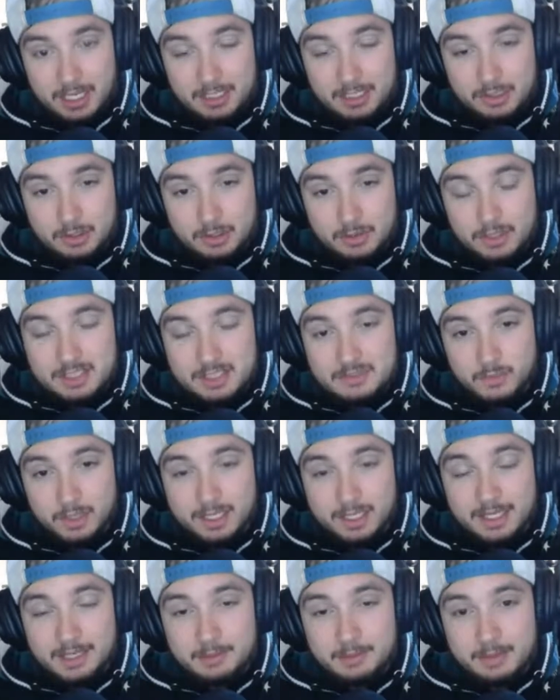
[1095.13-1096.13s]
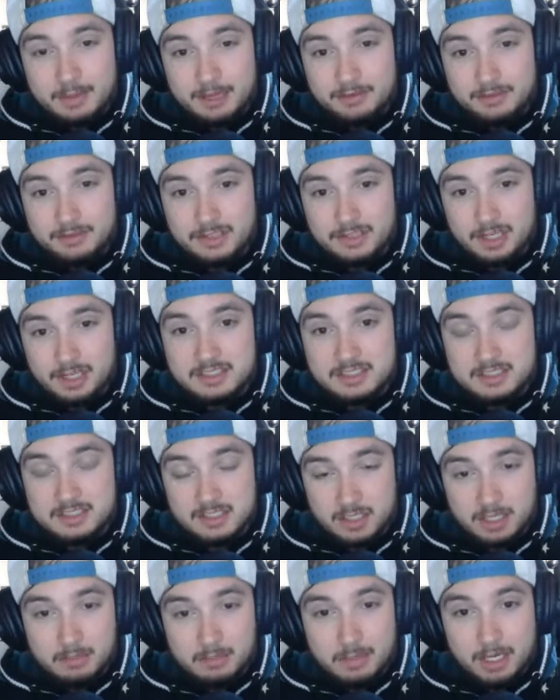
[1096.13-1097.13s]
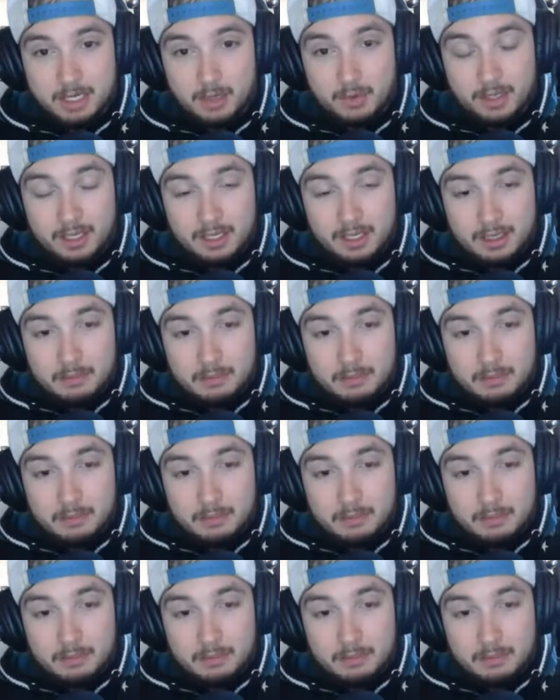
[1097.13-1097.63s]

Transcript: And, that's one guy we haven't talked a ton about.